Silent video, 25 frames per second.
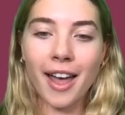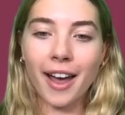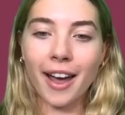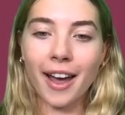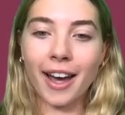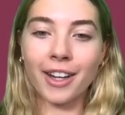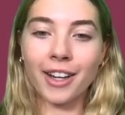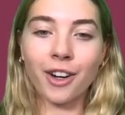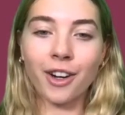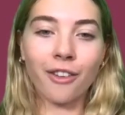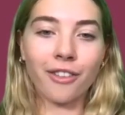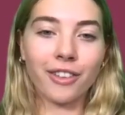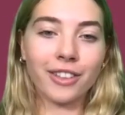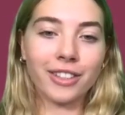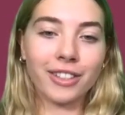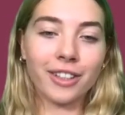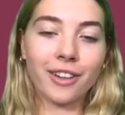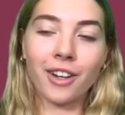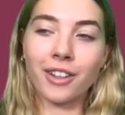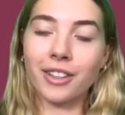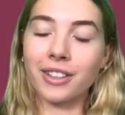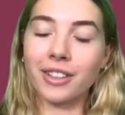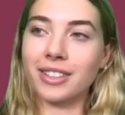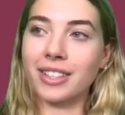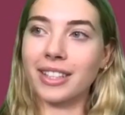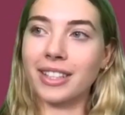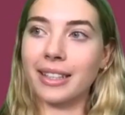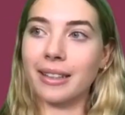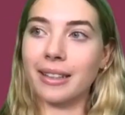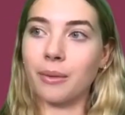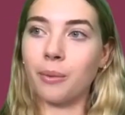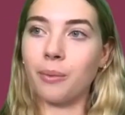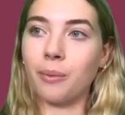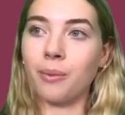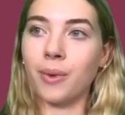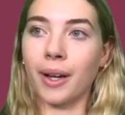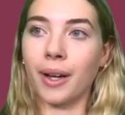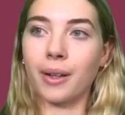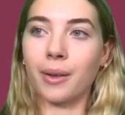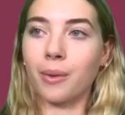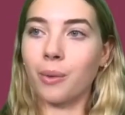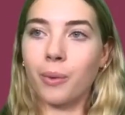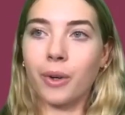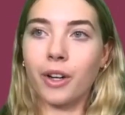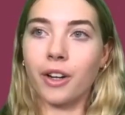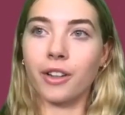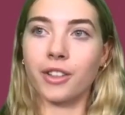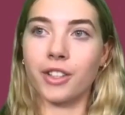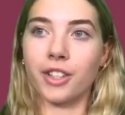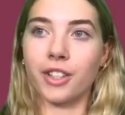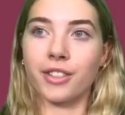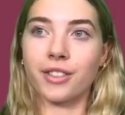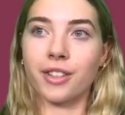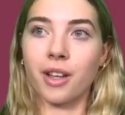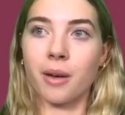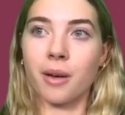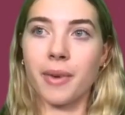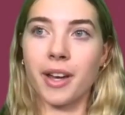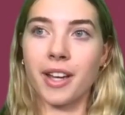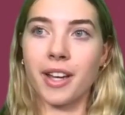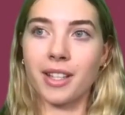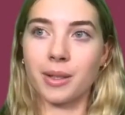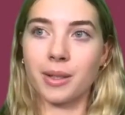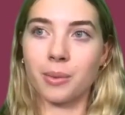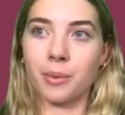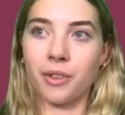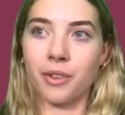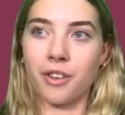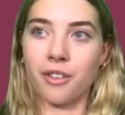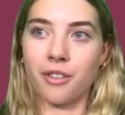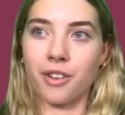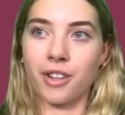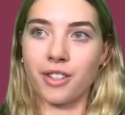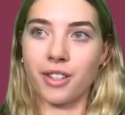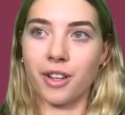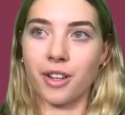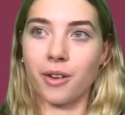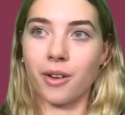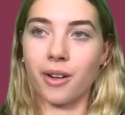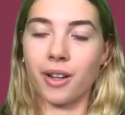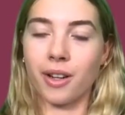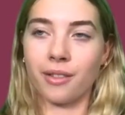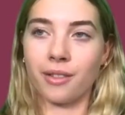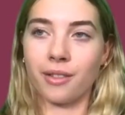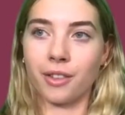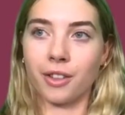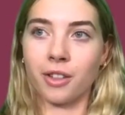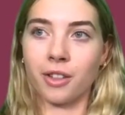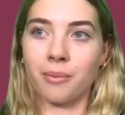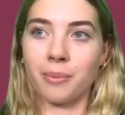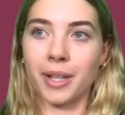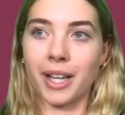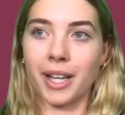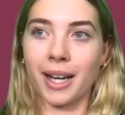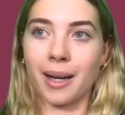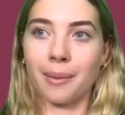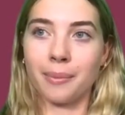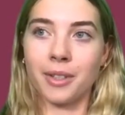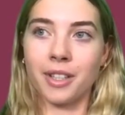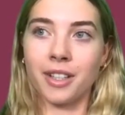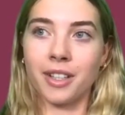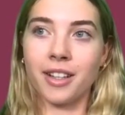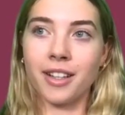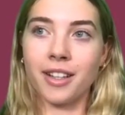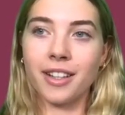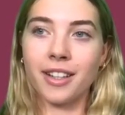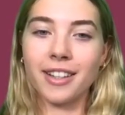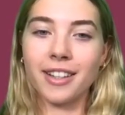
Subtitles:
And honestly, we're just amazed with the result and couldn't be happier.